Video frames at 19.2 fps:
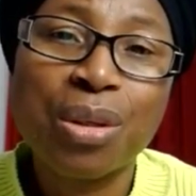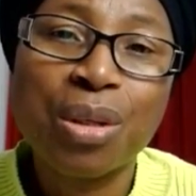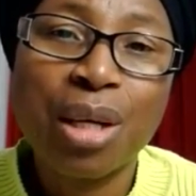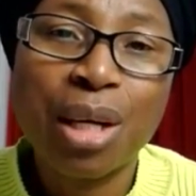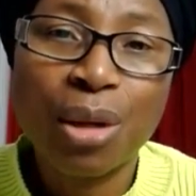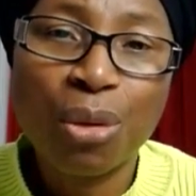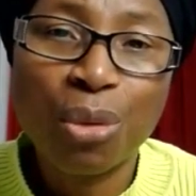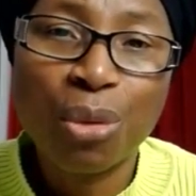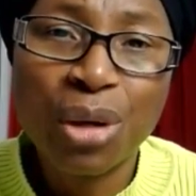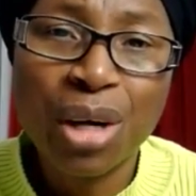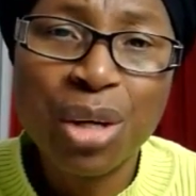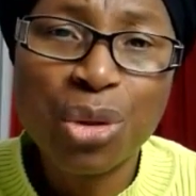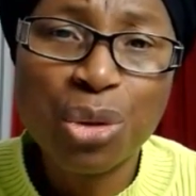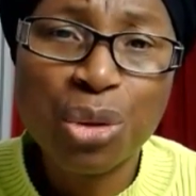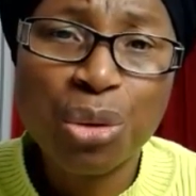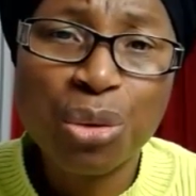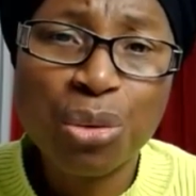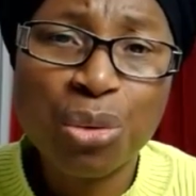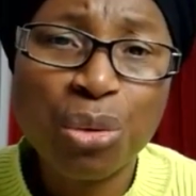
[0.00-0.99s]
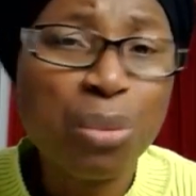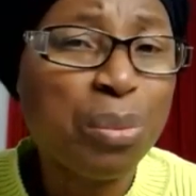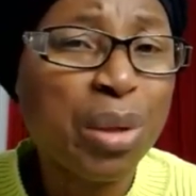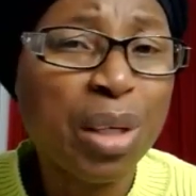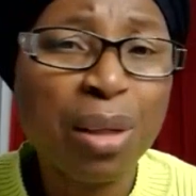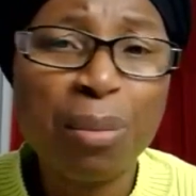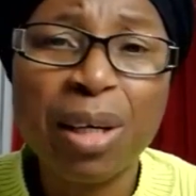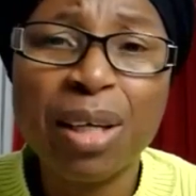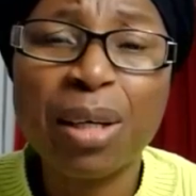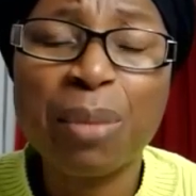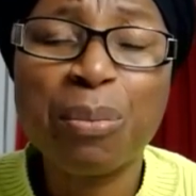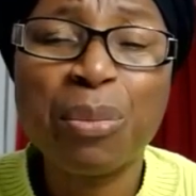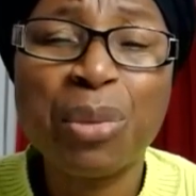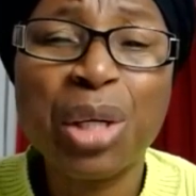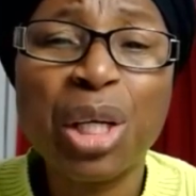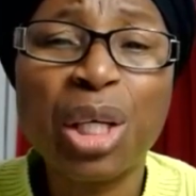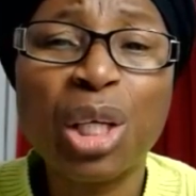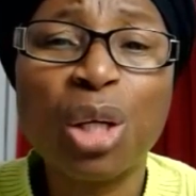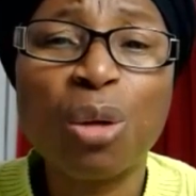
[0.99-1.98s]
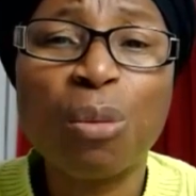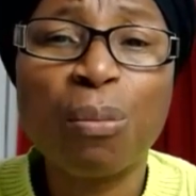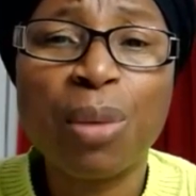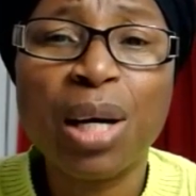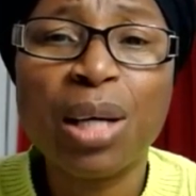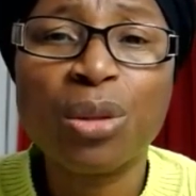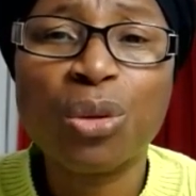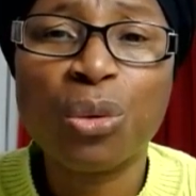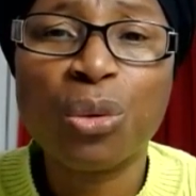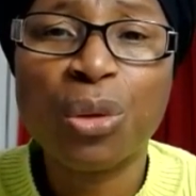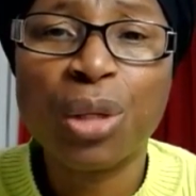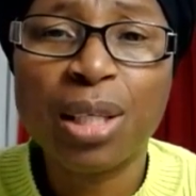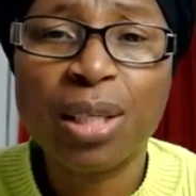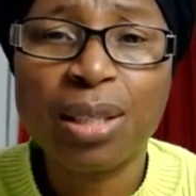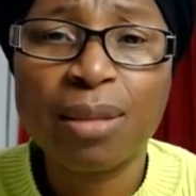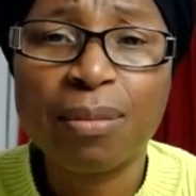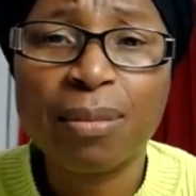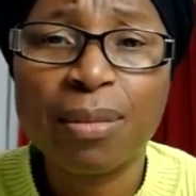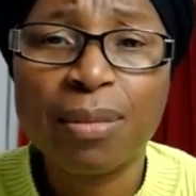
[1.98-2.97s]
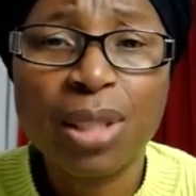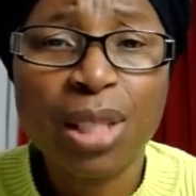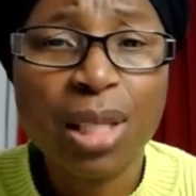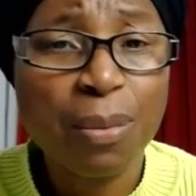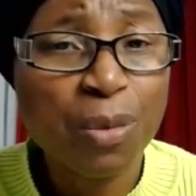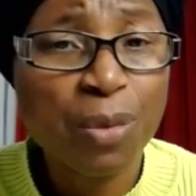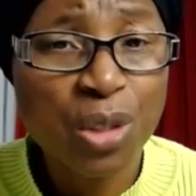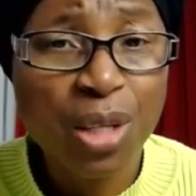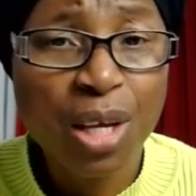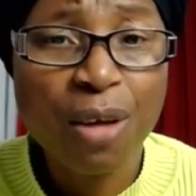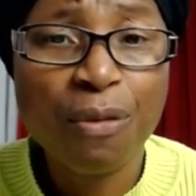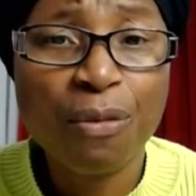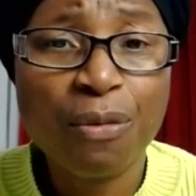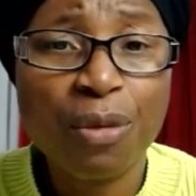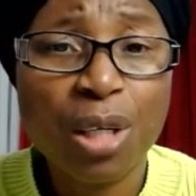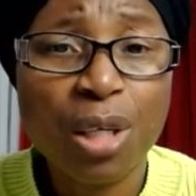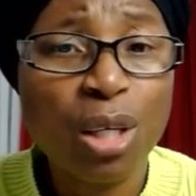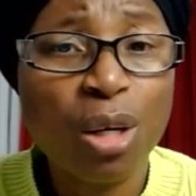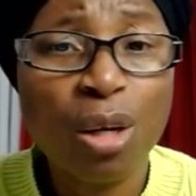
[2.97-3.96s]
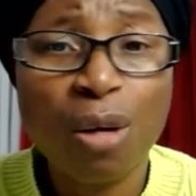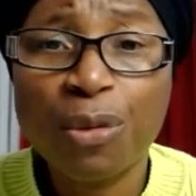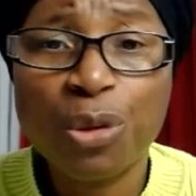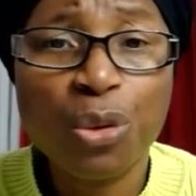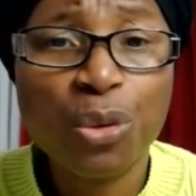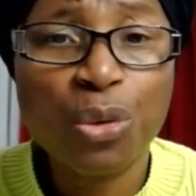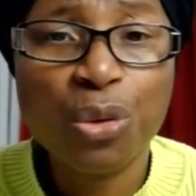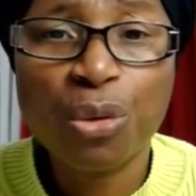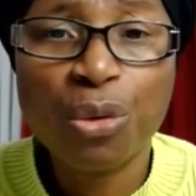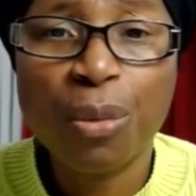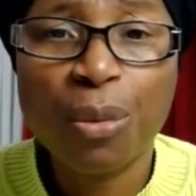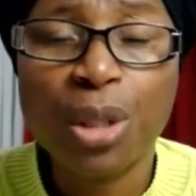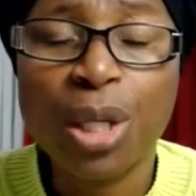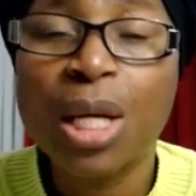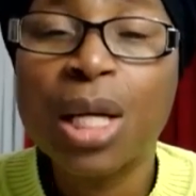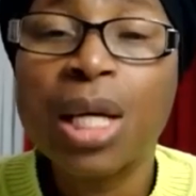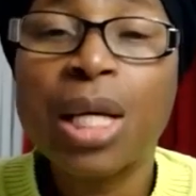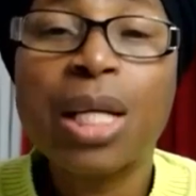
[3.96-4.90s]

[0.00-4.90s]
He will rescue you, bring back, bring you back to Him Himself. He loves you so much.